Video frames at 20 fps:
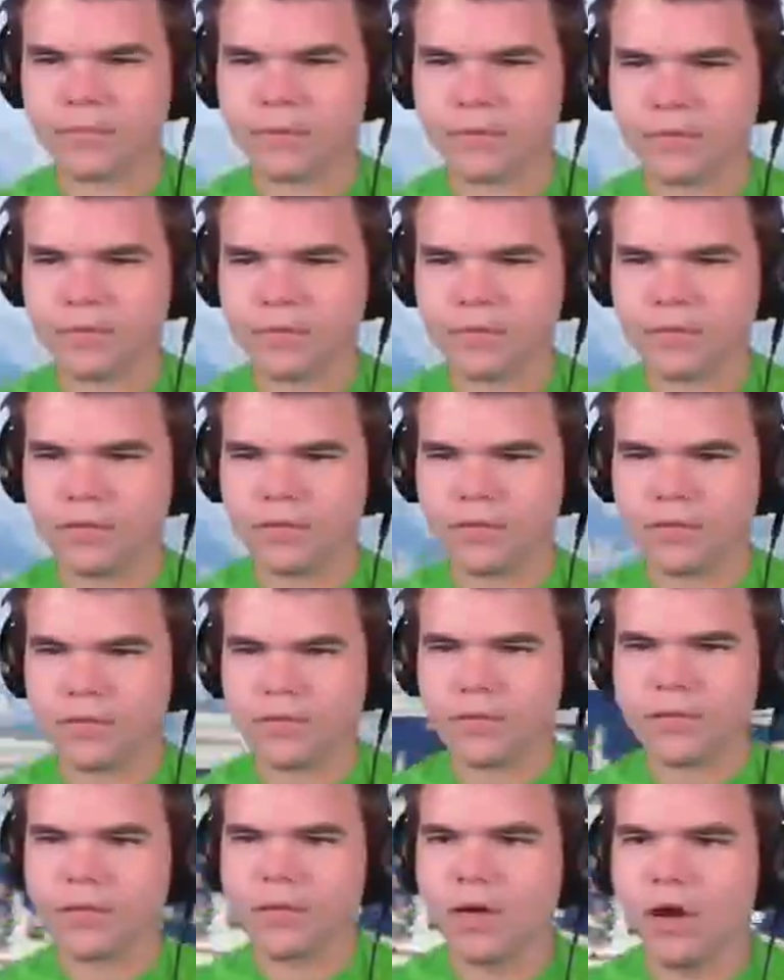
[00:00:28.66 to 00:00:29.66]
Uh-oh.
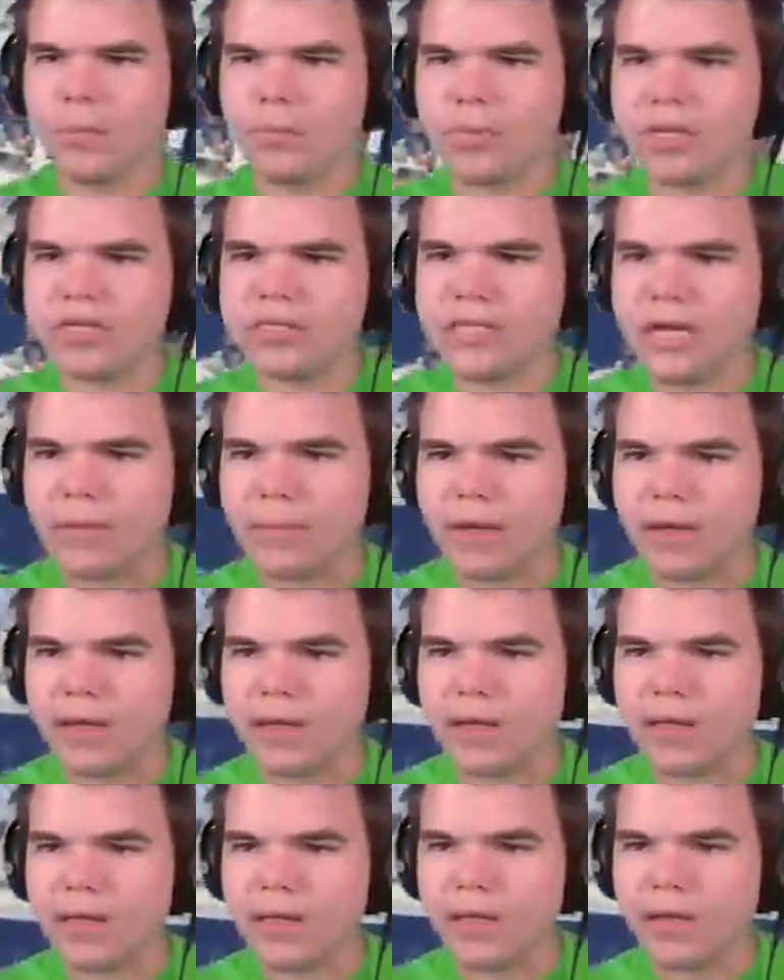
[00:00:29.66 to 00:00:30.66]
No, please tell me.
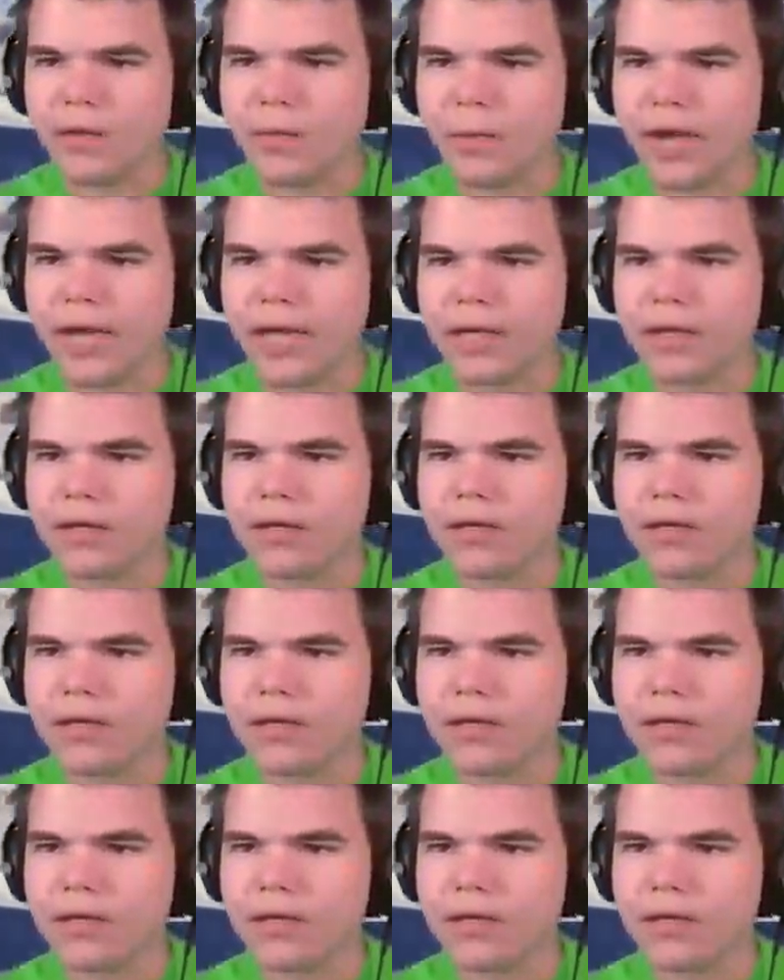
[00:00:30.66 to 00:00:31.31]
Wait.